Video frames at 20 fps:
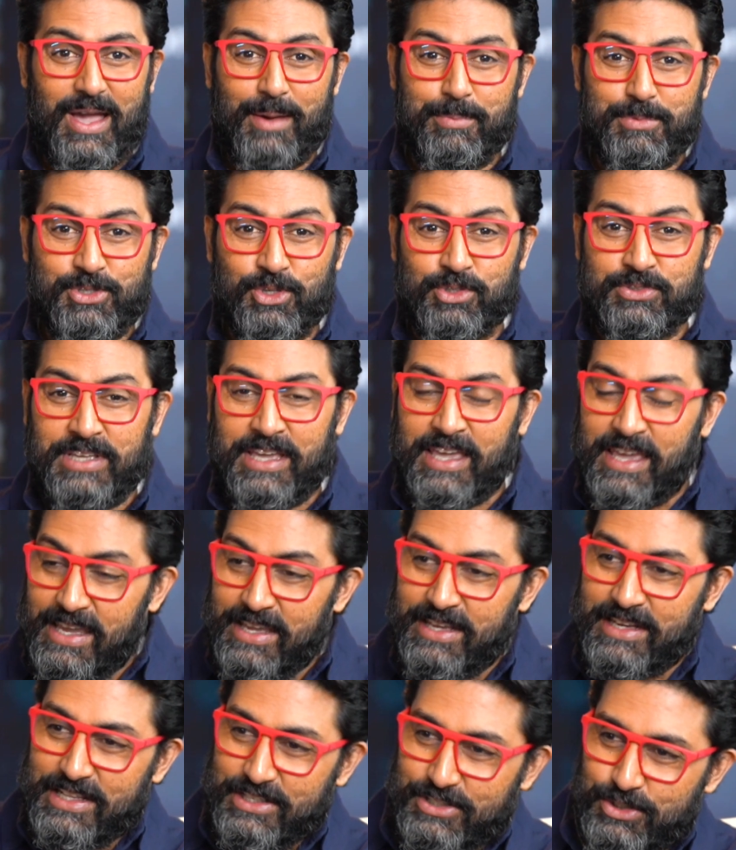So Amazon's like,
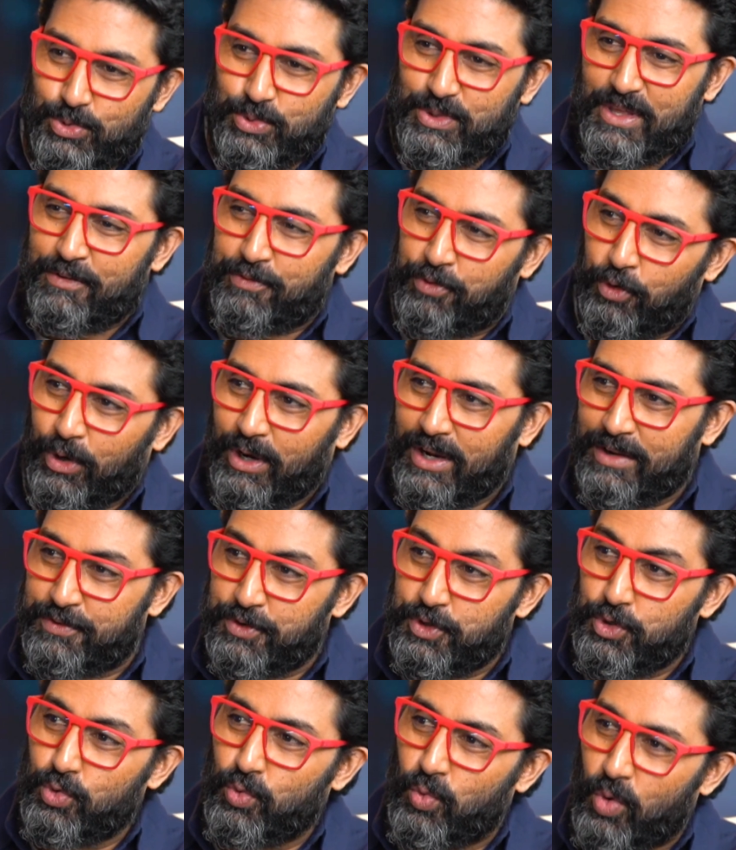hey, let's do that
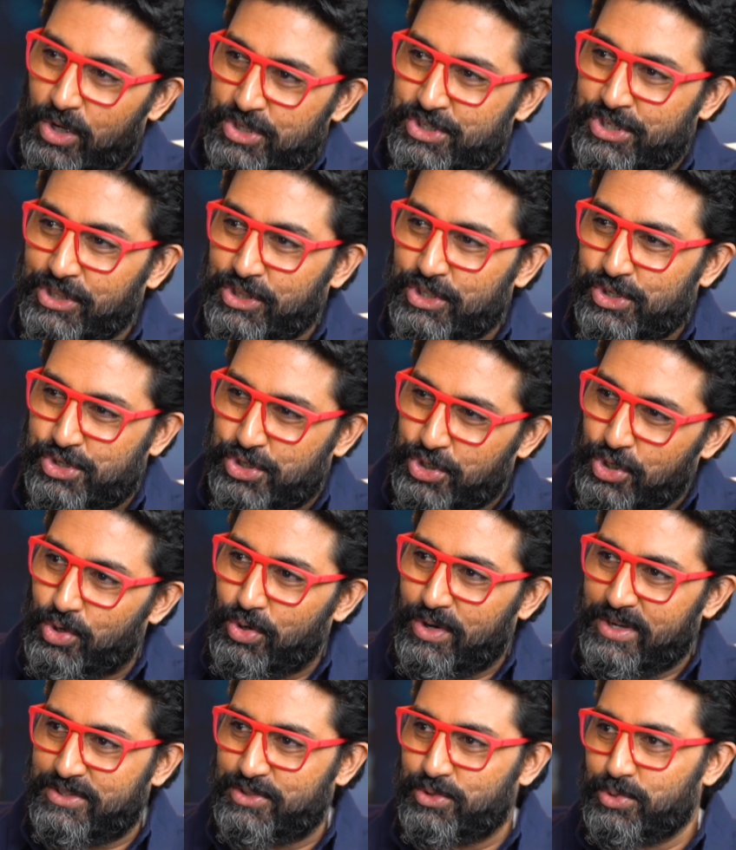photograph of you watching the
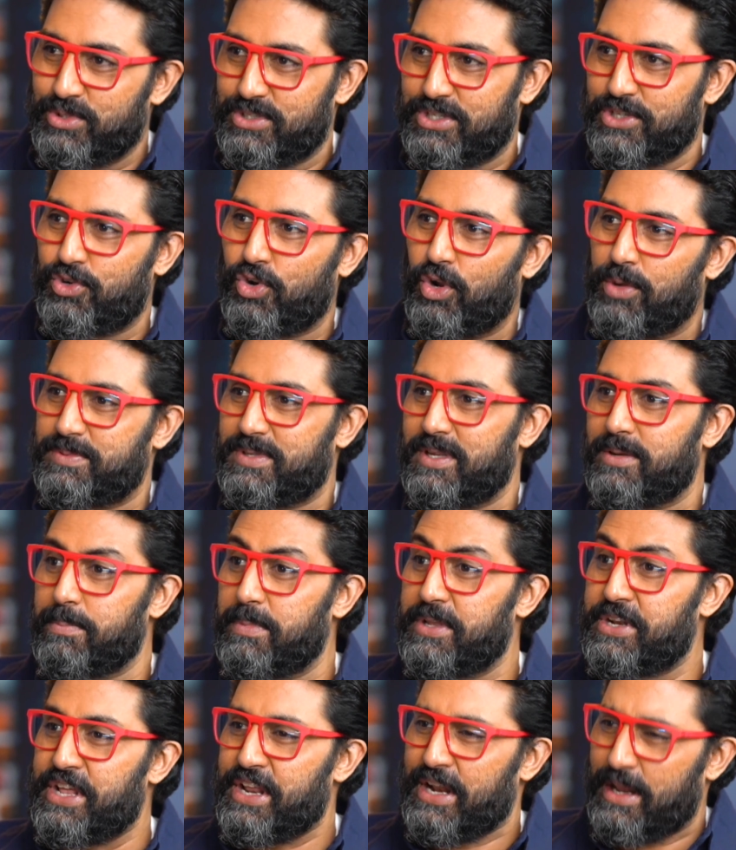show as soon as it drops at
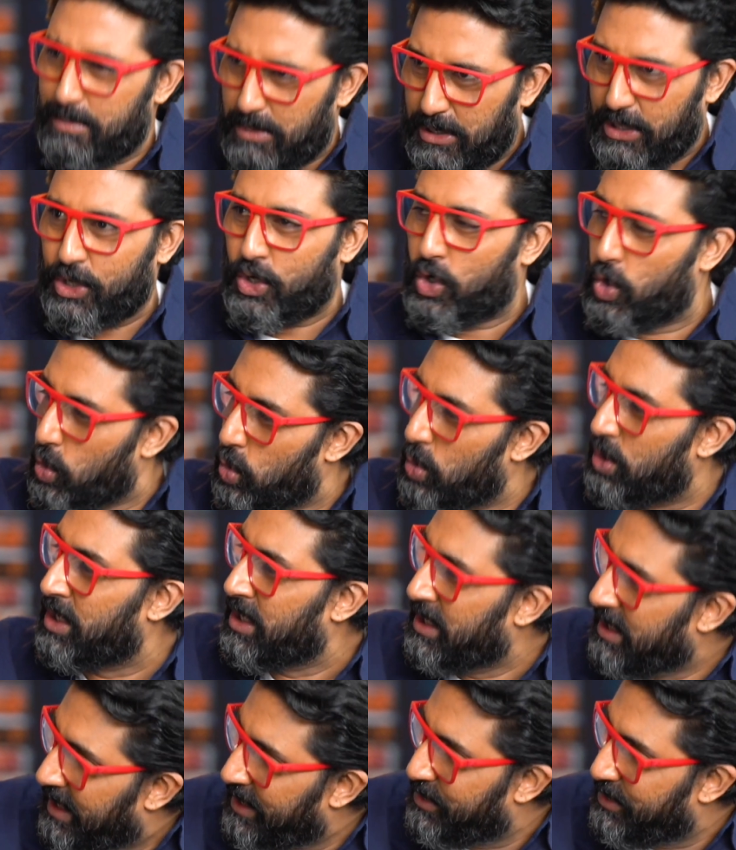midnight. I'm like, cool.